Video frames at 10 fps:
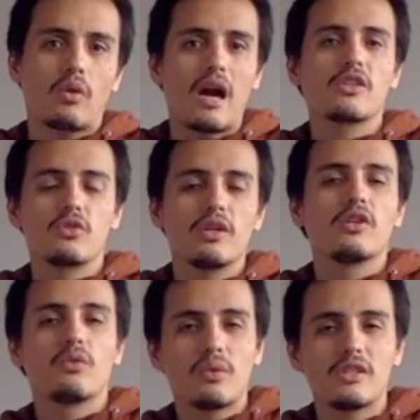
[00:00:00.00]

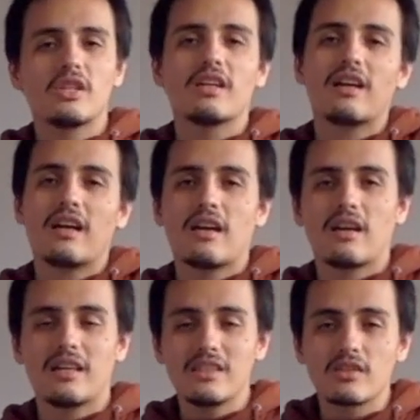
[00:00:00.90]
actually reaching
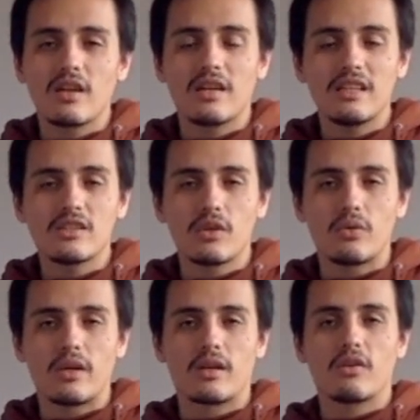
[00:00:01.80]
an
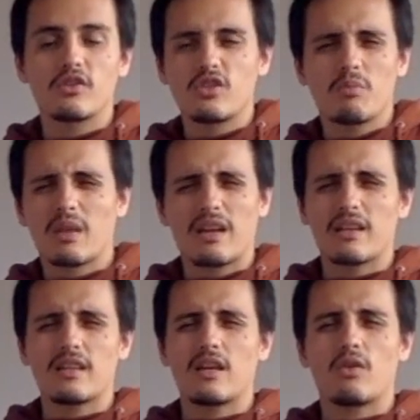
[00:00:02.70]
Easter egg or something
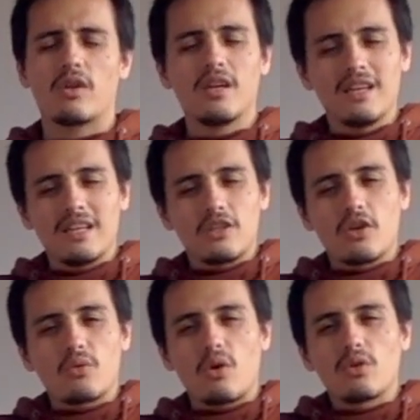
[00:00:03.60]
like that, or
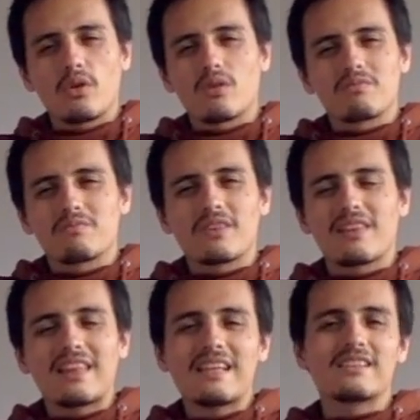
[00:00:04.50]
all the
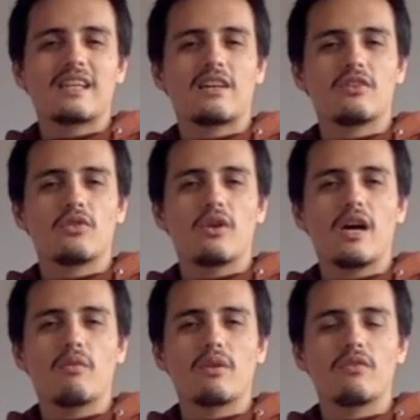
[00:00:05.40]
things that you
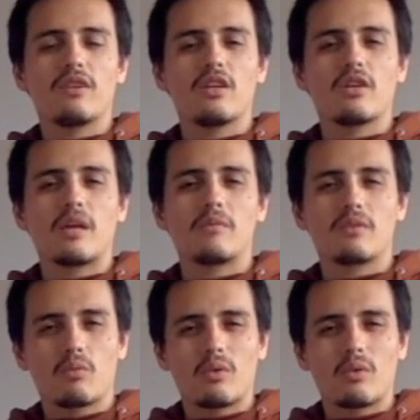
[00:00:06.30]
have with video games.